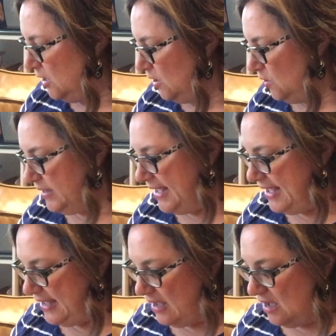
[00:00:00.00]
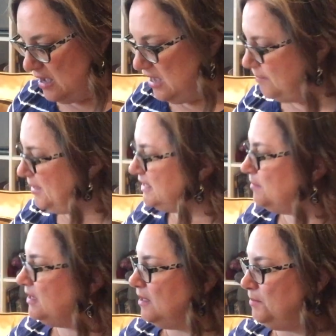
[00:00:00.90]
Okay, I picked up
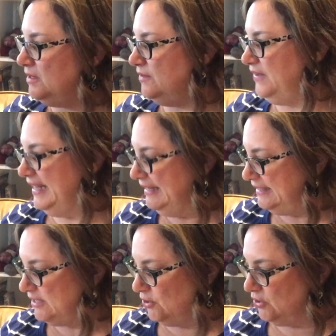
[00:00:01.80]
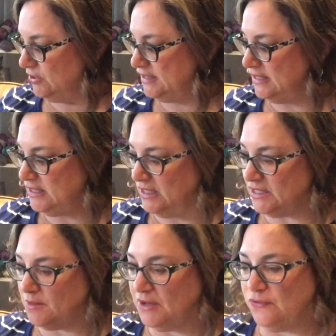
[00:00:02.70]
a couple of ink circles.
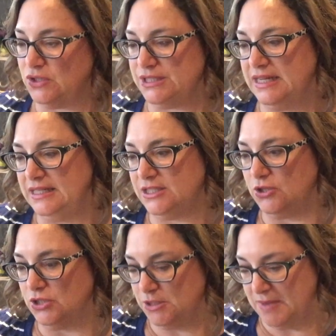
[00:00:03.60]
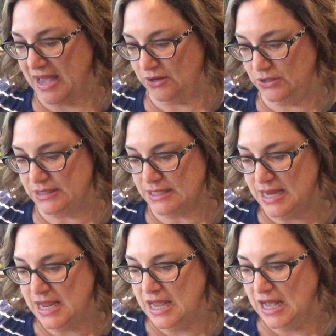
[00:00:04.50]
These are my first ink circles patterns.
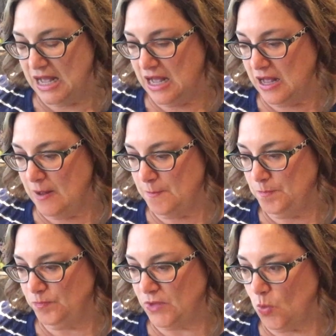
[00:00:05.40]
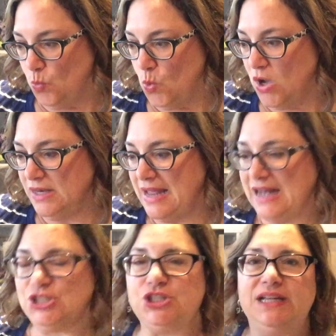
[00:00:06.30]
One
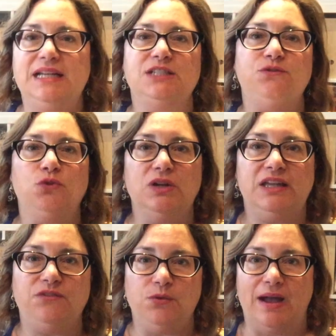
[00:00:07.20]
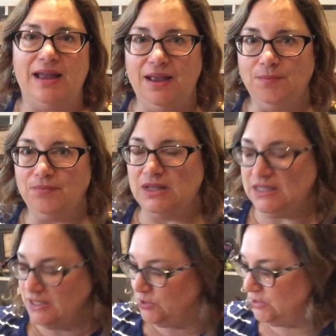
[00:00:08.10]
actually is for a giveaway,
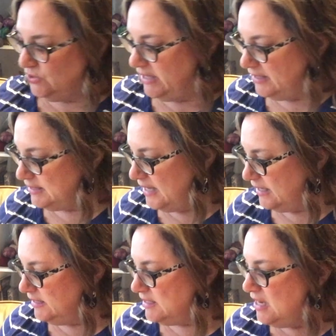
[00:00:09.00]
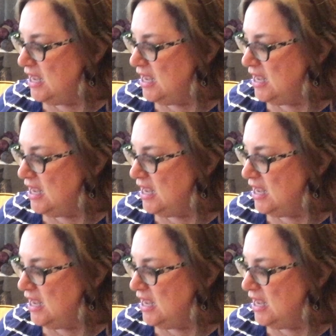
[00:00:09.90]
so I'll do that in a second.